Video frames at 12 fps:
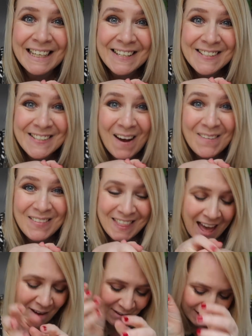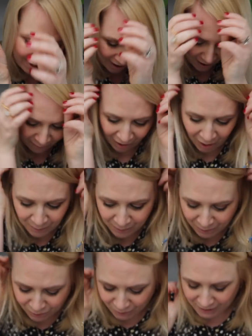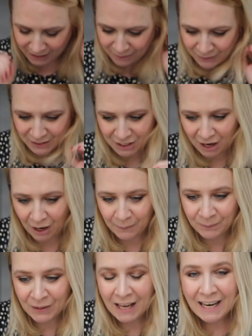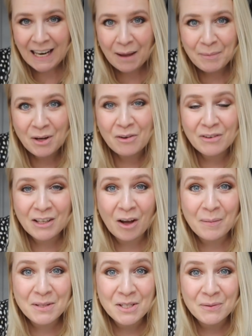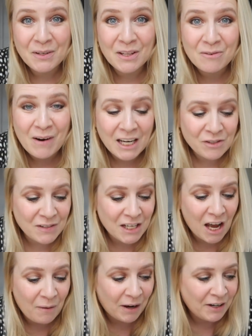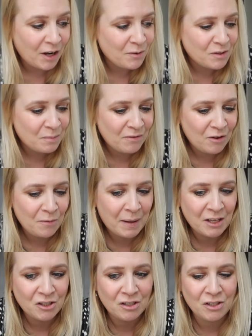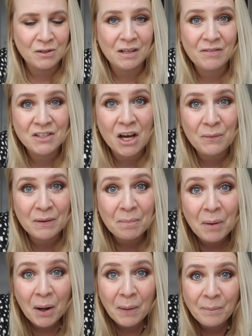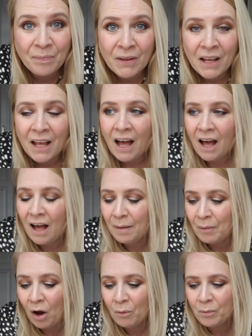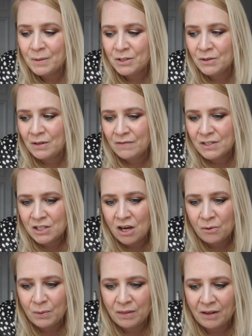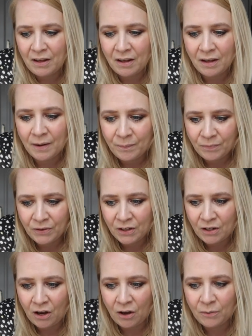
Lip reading: So there we go. I hope you enjoyed this video. Let me know if you'd like me to do another range video. I know some of you mentioned doing a video with Mum. I will be doing a video with her, you know,